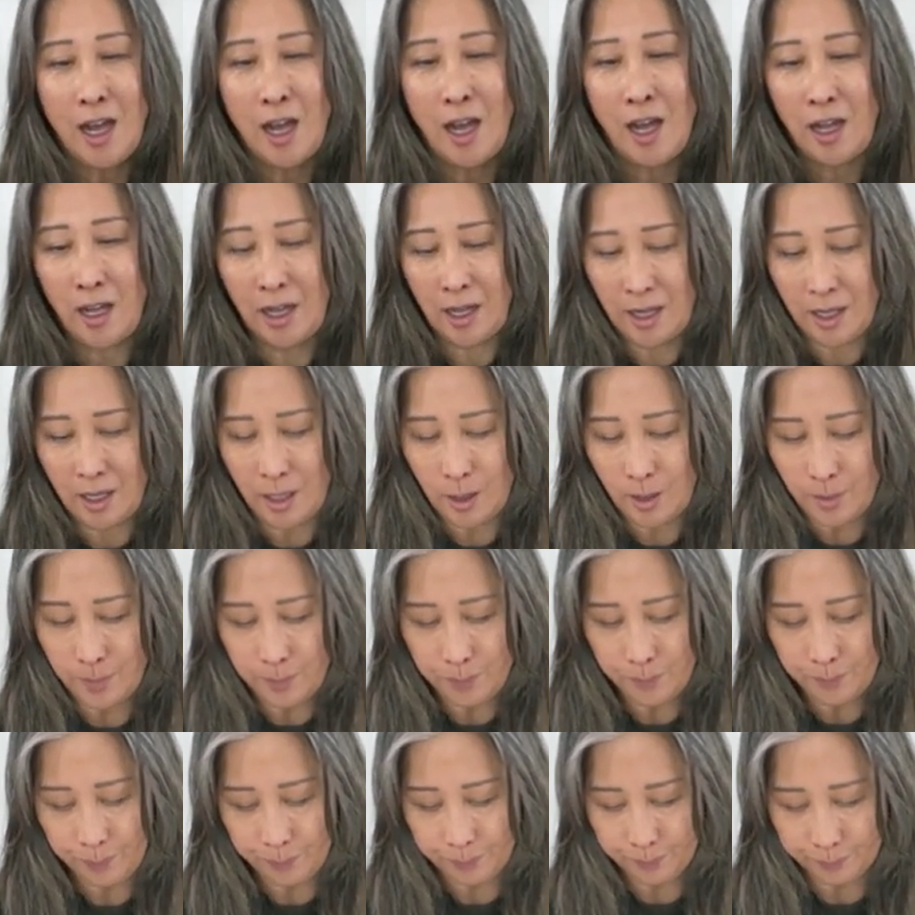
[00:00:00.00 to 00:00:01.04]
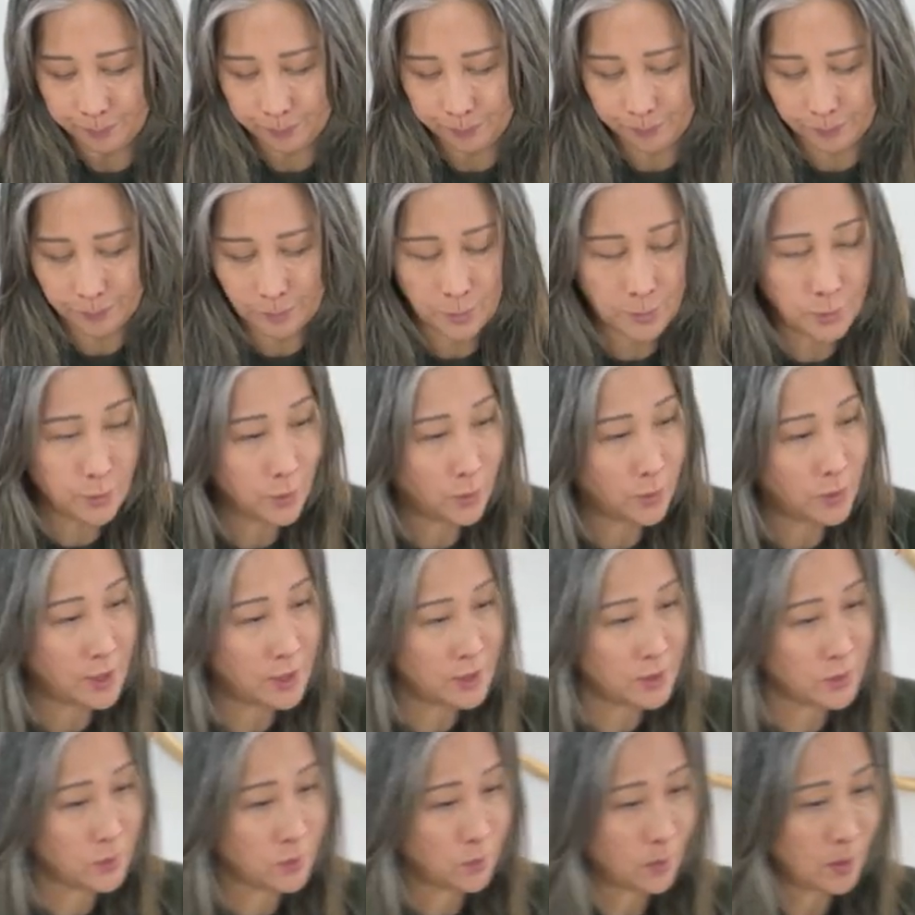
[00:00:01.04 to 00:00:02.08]
So
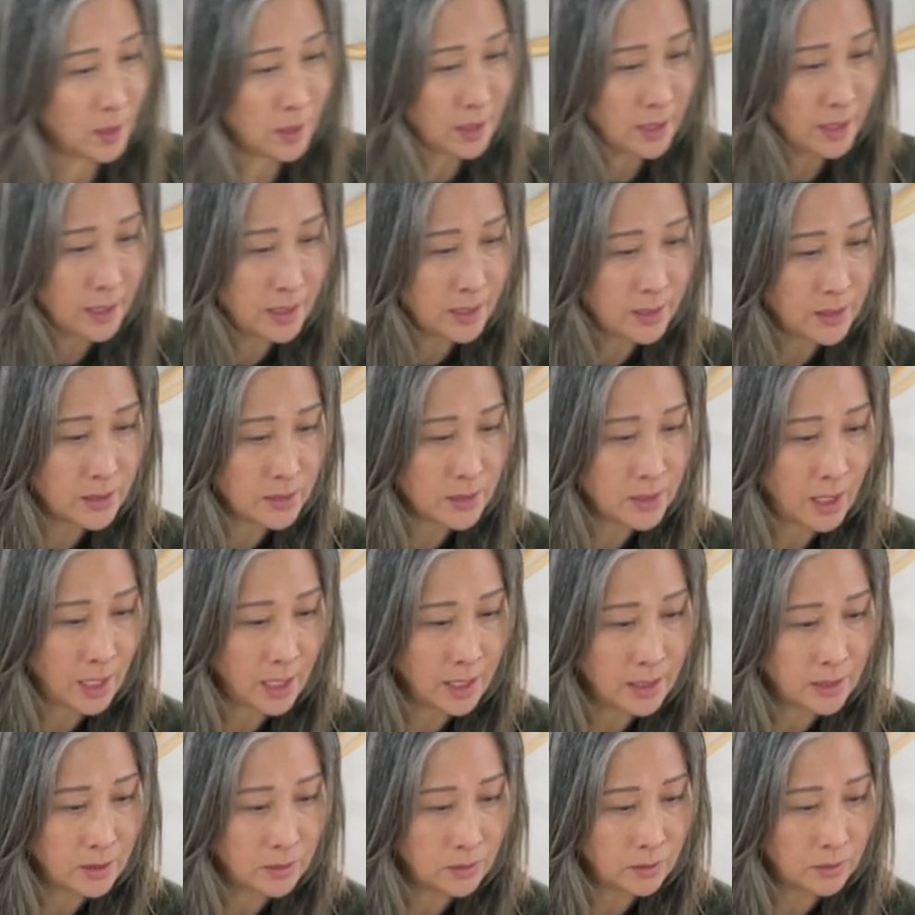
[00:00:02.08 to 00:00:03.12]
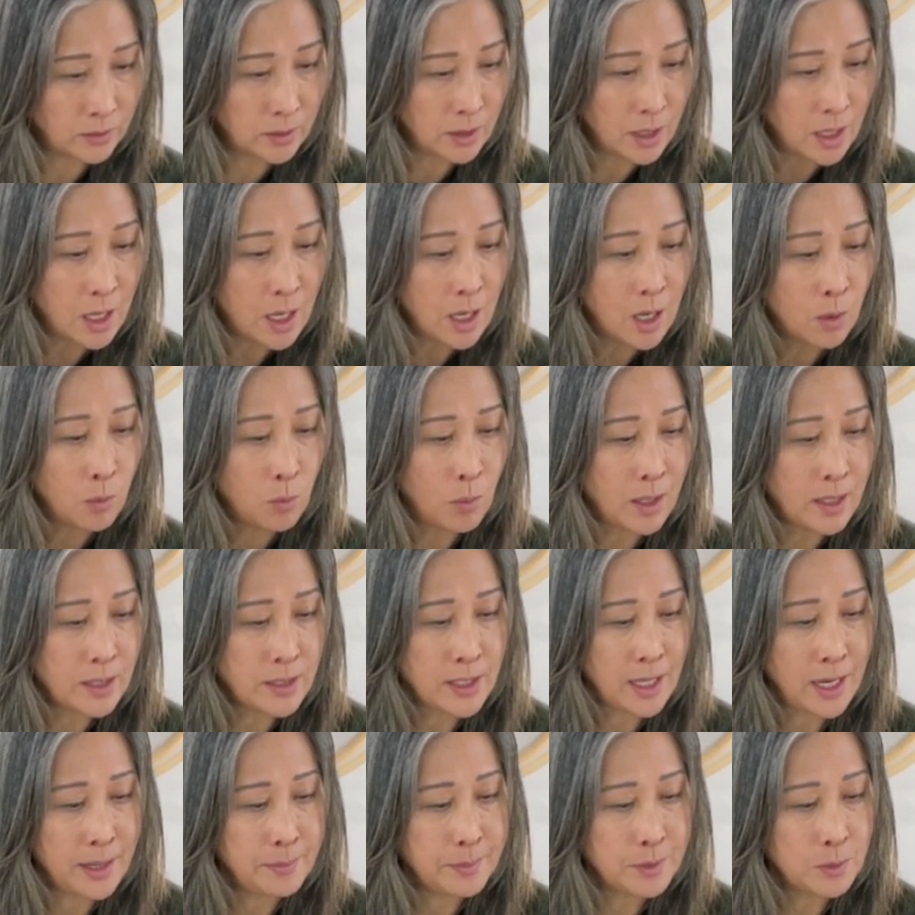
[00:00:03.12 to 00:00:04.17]
this one is titled
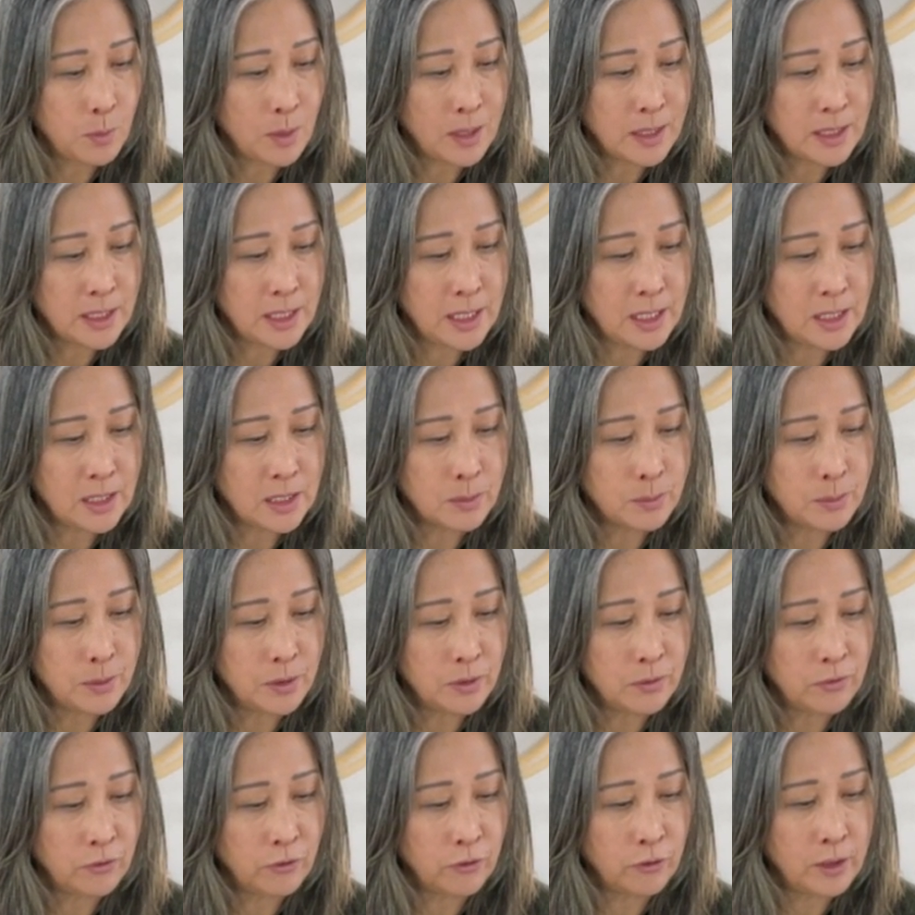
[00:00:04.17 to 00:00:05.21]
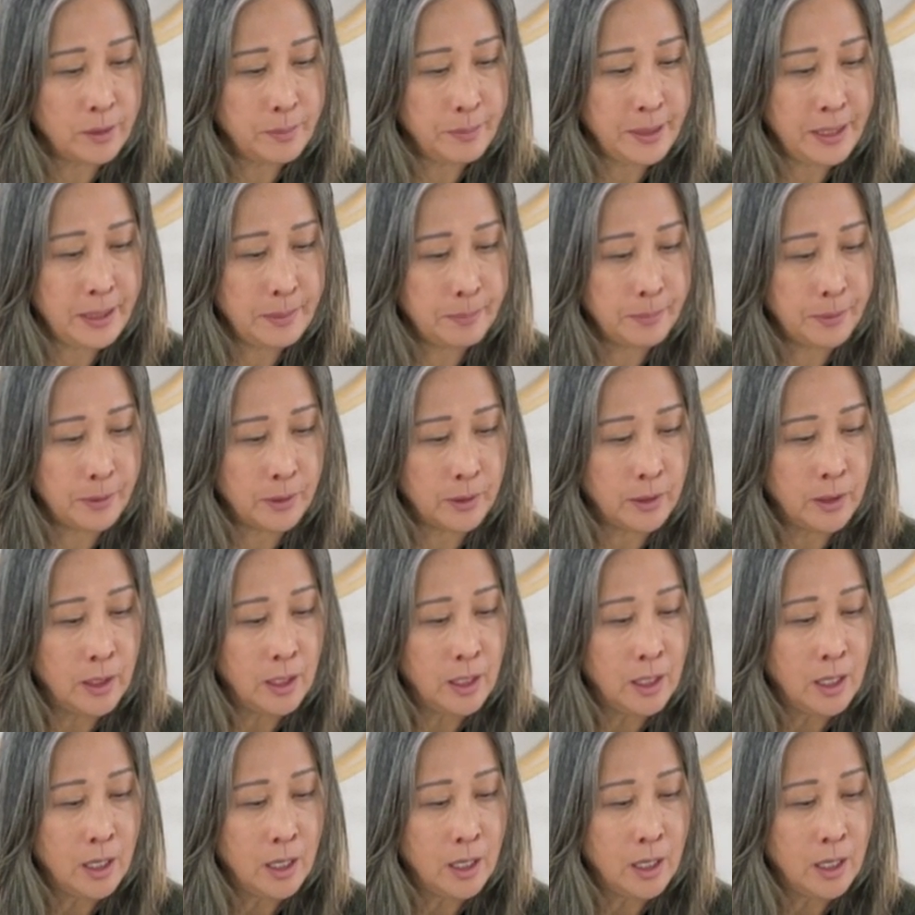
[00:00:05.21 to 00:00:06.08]
1x1 teaspoon Free People